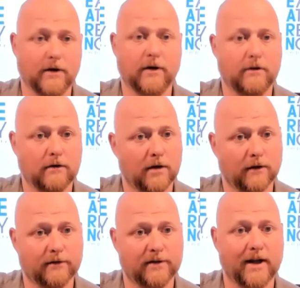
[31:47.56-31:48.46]
get
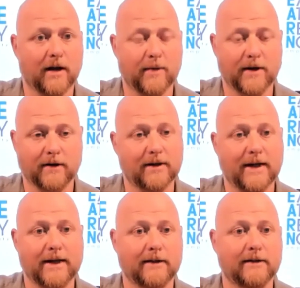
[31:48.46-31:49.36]
yourself set up in
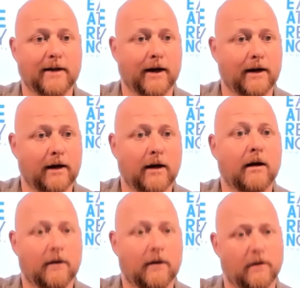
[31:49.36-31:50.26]
EstateExec,
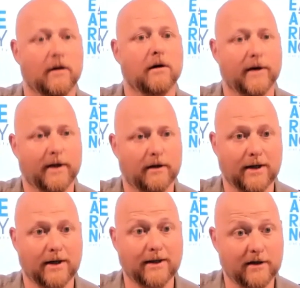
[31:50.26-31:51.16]
they're going
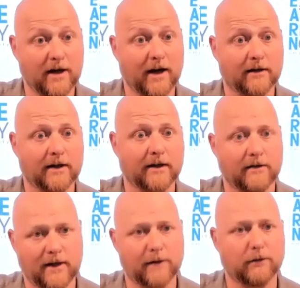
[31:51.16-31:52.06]
to, in the
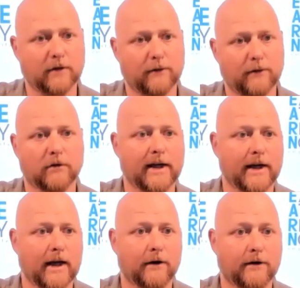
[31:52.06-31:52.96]
checklist, it will
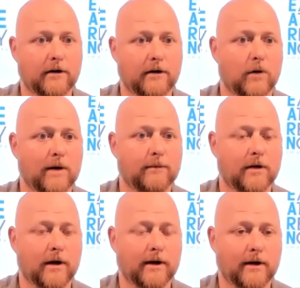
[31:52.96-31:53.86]
link out to your
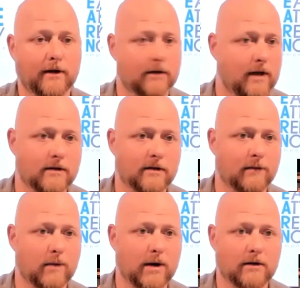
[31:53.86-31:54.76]
website and a
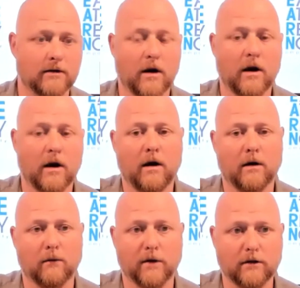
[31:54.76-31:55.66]
scheduling page.
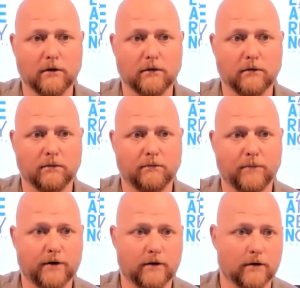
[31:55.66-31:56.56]
When you
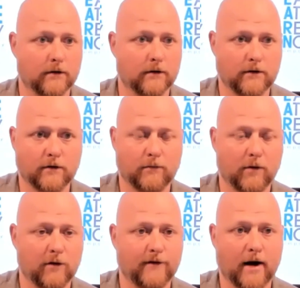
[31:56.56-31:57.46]
put your
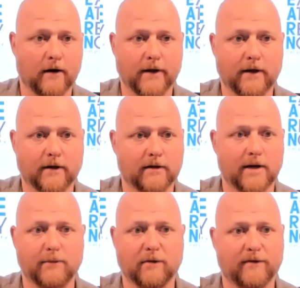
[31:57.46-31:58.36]
profile in
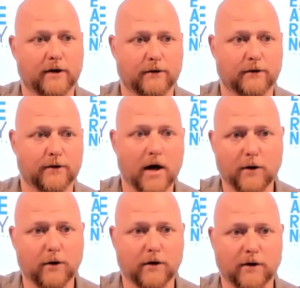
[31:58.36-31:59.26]

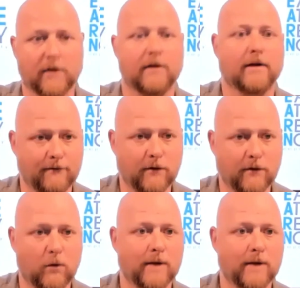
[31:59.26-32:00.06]
estateprofessional.org, have the